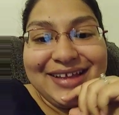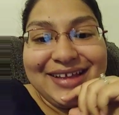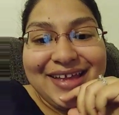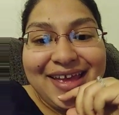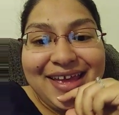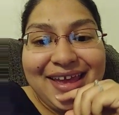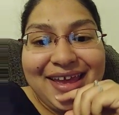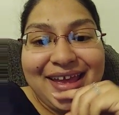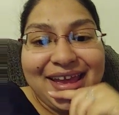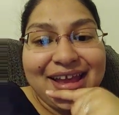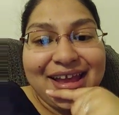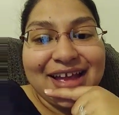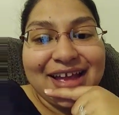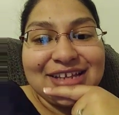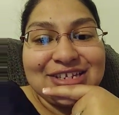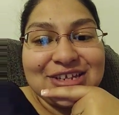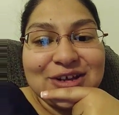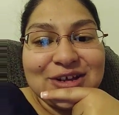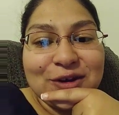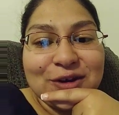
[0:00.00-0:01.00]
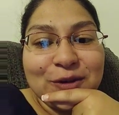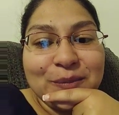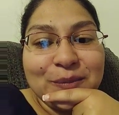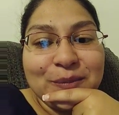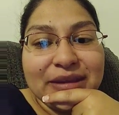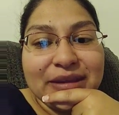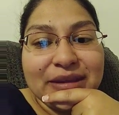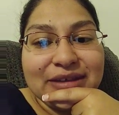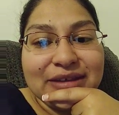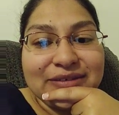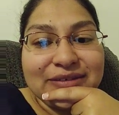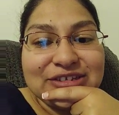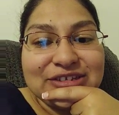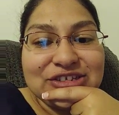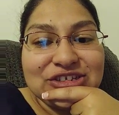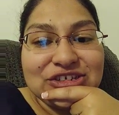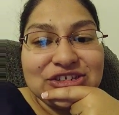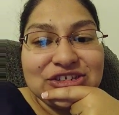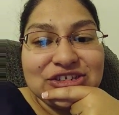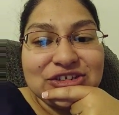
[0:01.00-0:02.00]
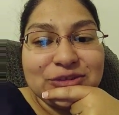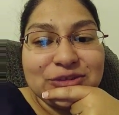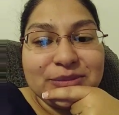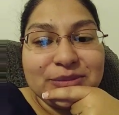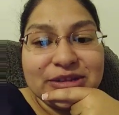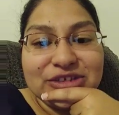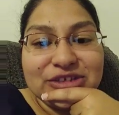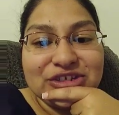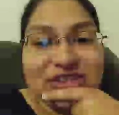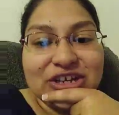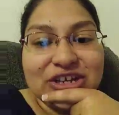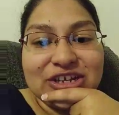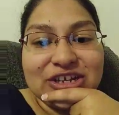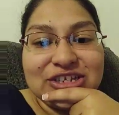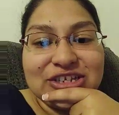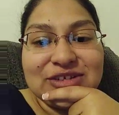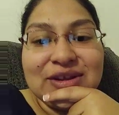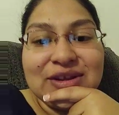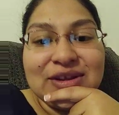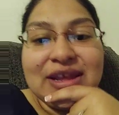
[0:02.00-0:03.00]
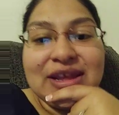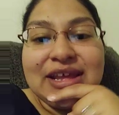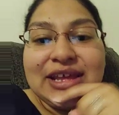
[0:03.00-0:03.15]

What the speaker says: Hey, I got to go, but it was true pleasure talking to you.